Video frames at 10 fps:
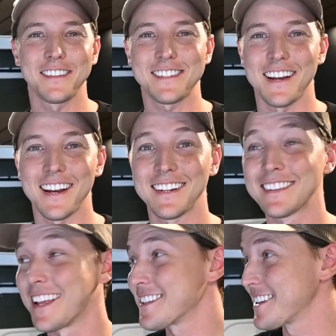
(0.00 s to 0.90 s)
outside,
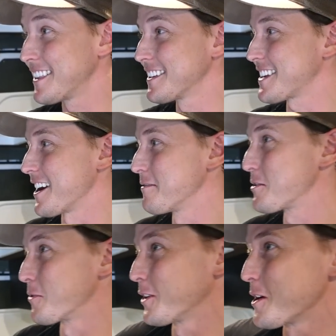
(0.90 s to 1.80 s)
let's take the time to
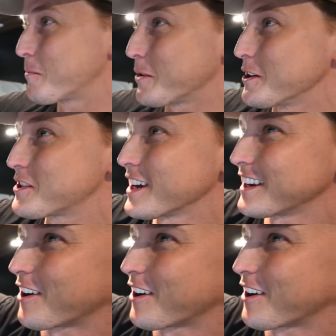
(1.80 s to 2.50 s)
really appreciate